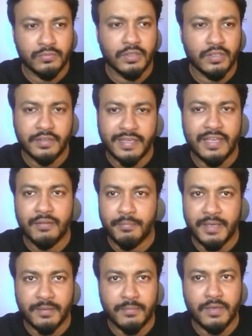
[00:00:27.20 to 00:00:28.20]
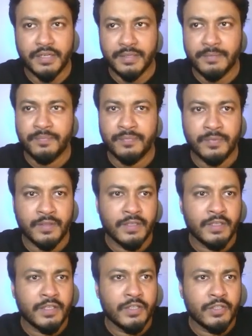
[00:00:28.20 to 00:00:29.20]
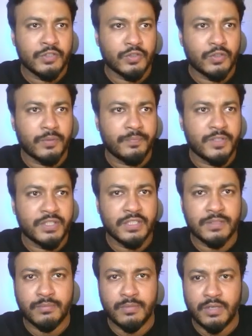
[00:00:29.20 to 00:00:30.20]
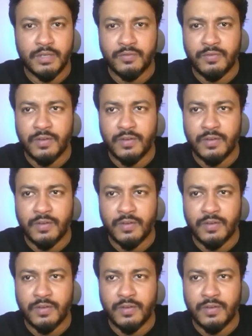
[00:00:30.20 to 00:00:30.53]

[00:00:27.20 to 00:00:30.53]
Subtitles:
can make money. So this is my Fiverr